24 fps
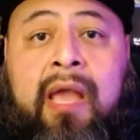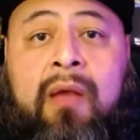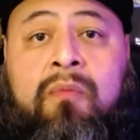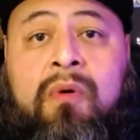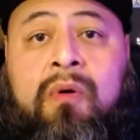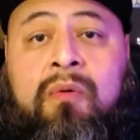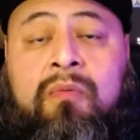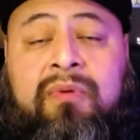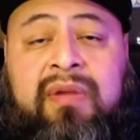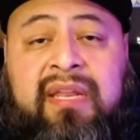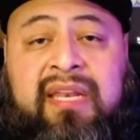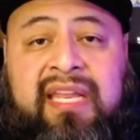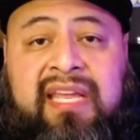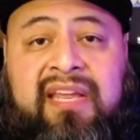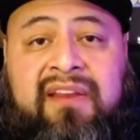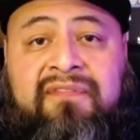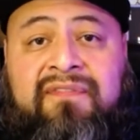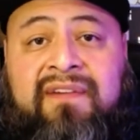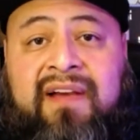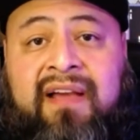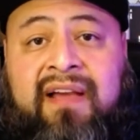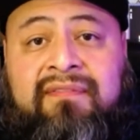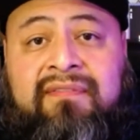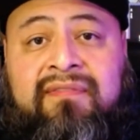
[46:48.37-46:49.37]
well, we need
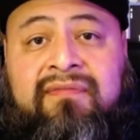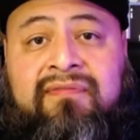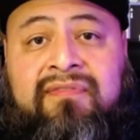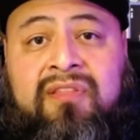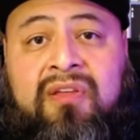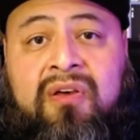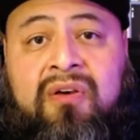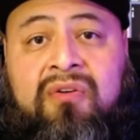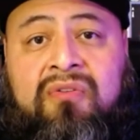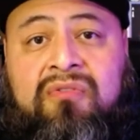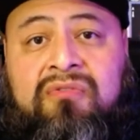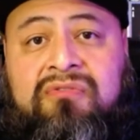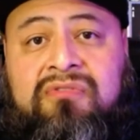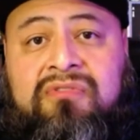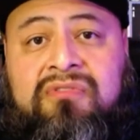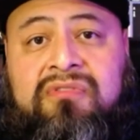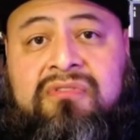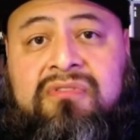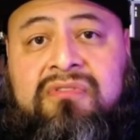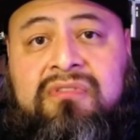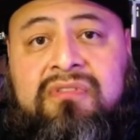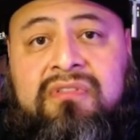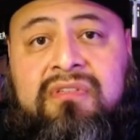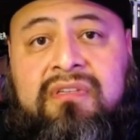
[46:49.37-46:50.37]
five of those."